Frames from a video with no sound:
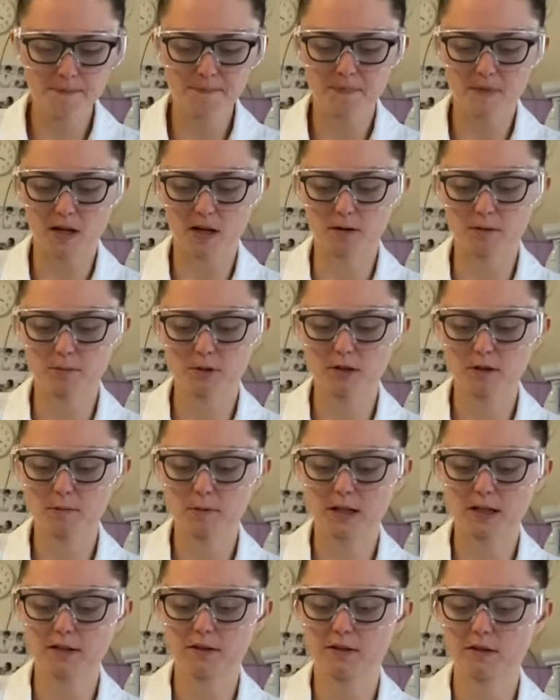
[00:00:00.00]
and I'm going to
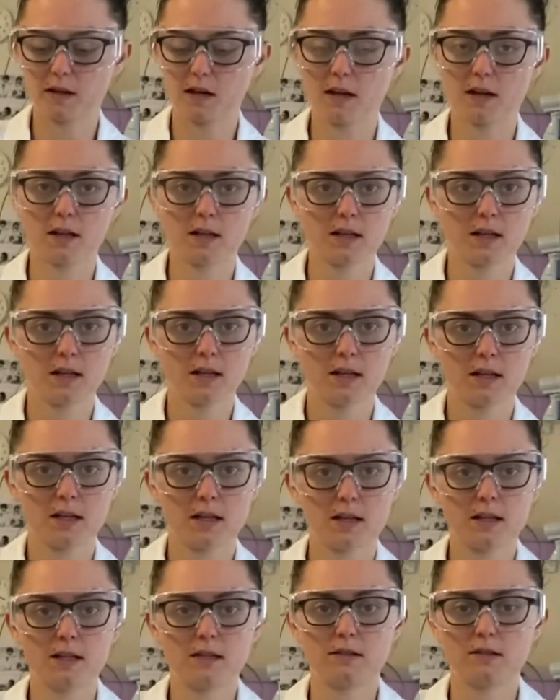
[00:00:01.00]
place that
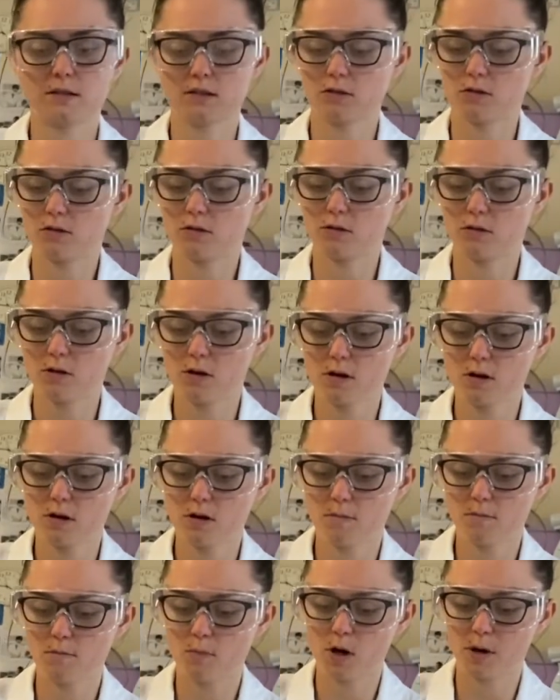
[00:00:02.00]
into
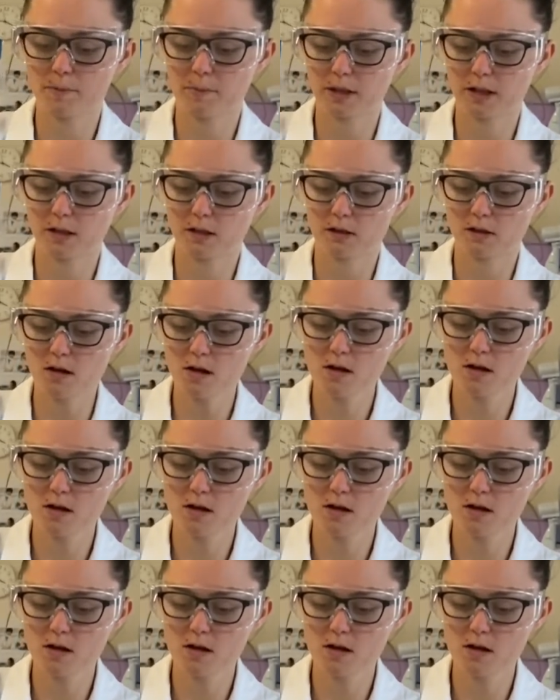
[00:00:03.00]
my beaker.